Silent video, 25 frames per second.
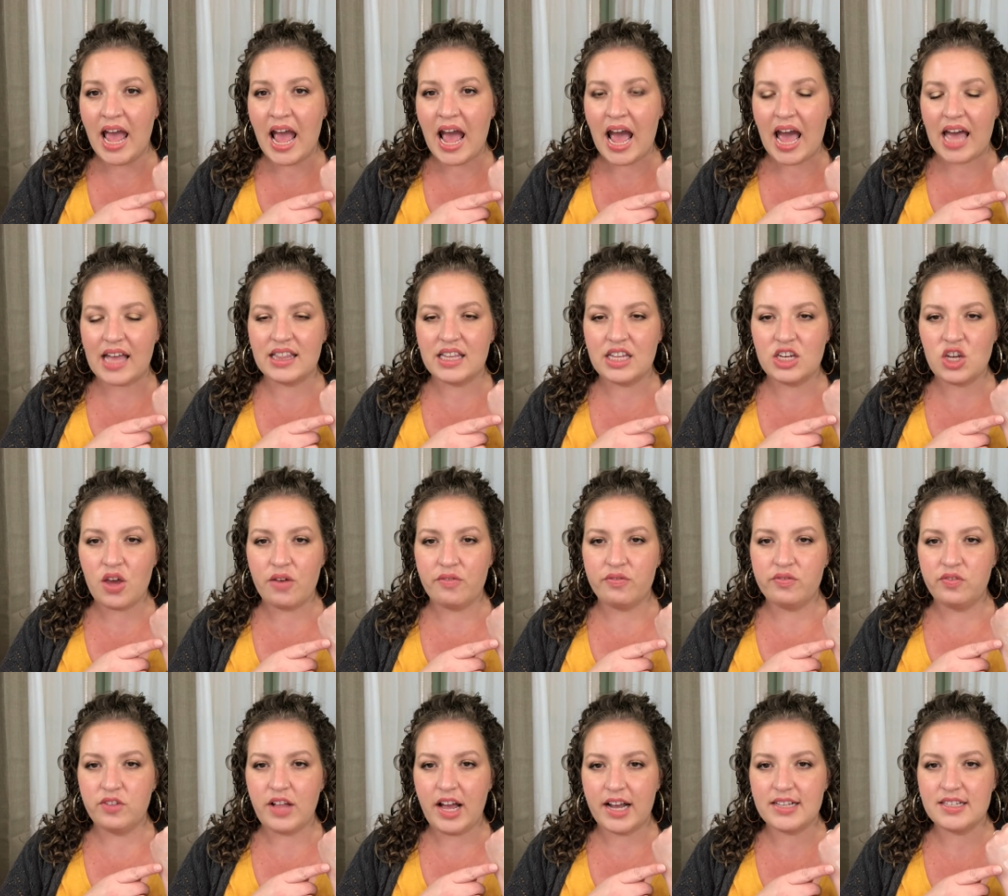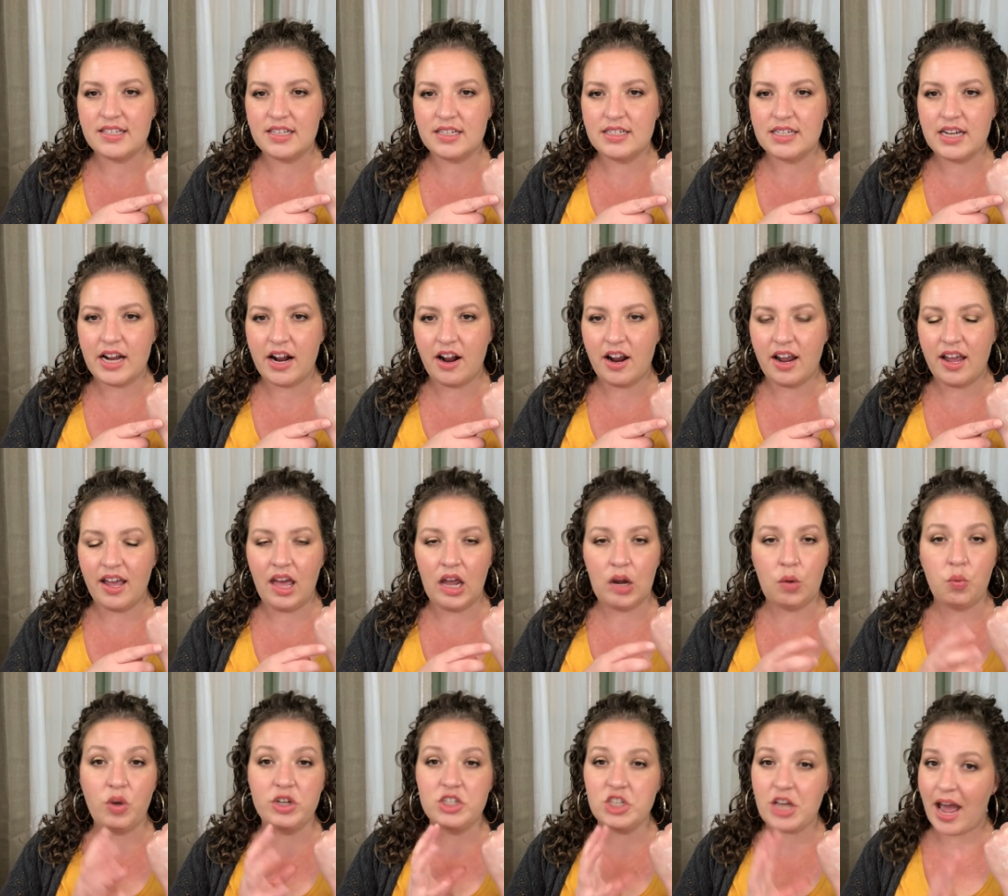And then you have Flexitarian,
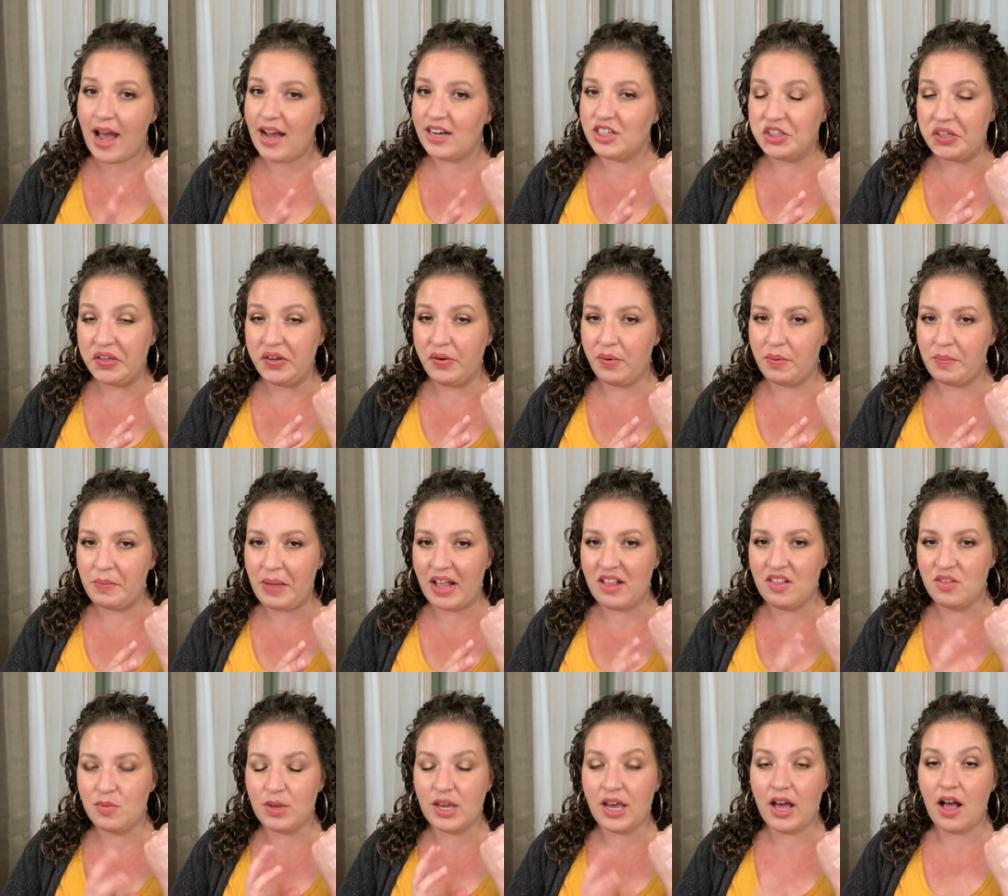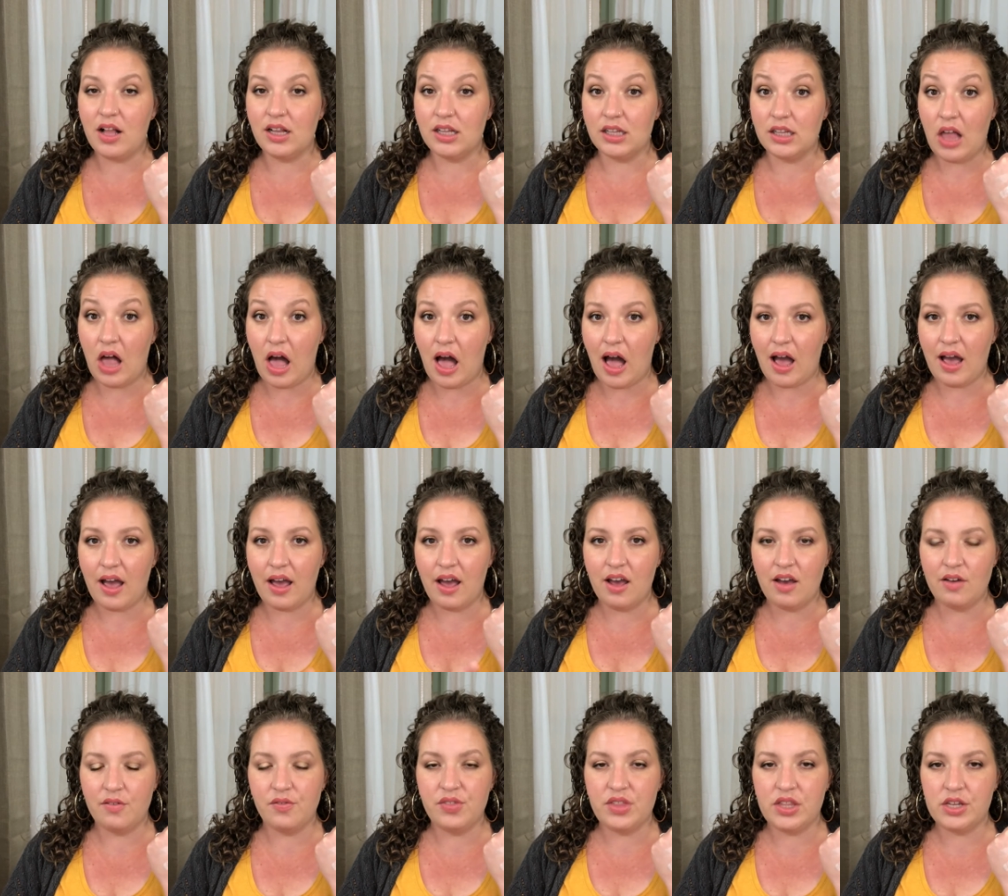which actually reminds me a lot
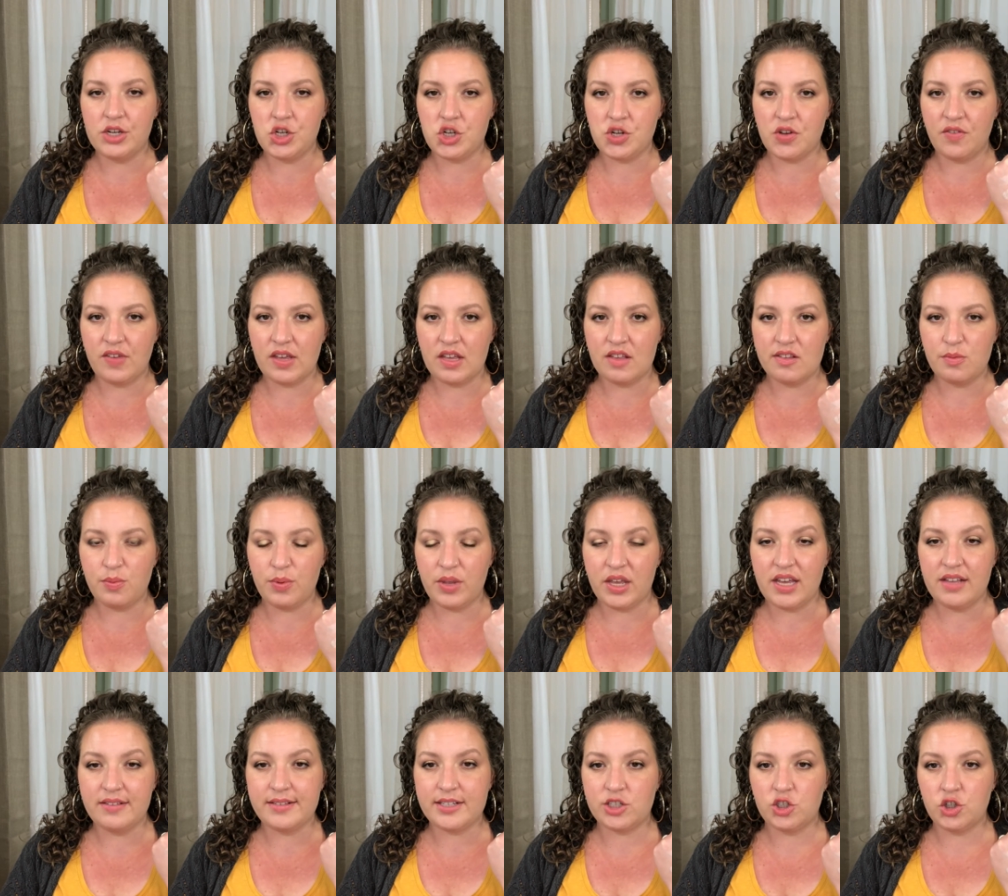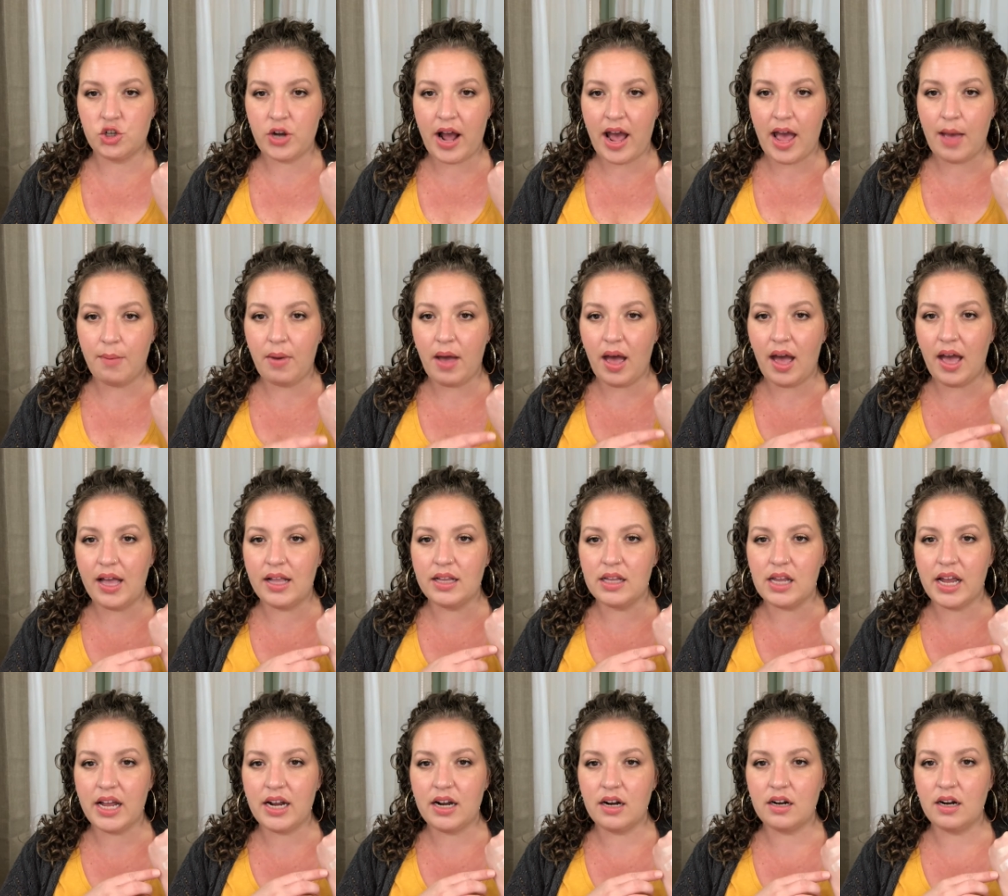of the Juvia's Place Tribe
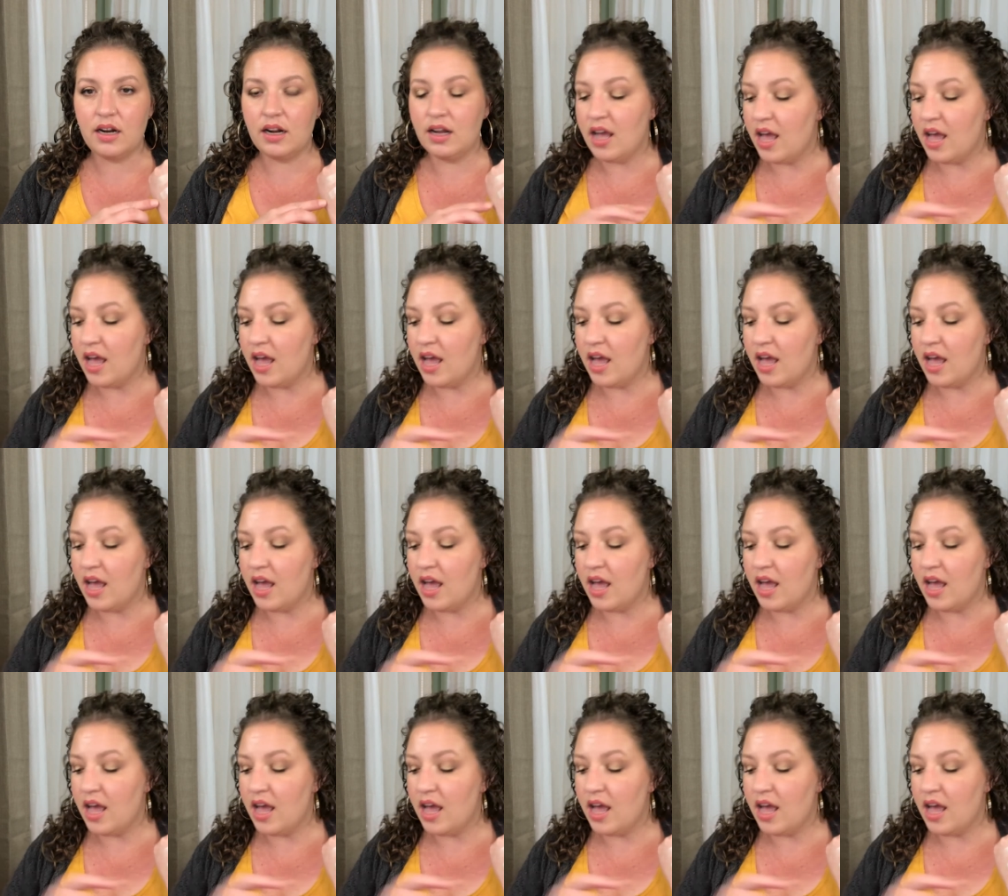highlighter.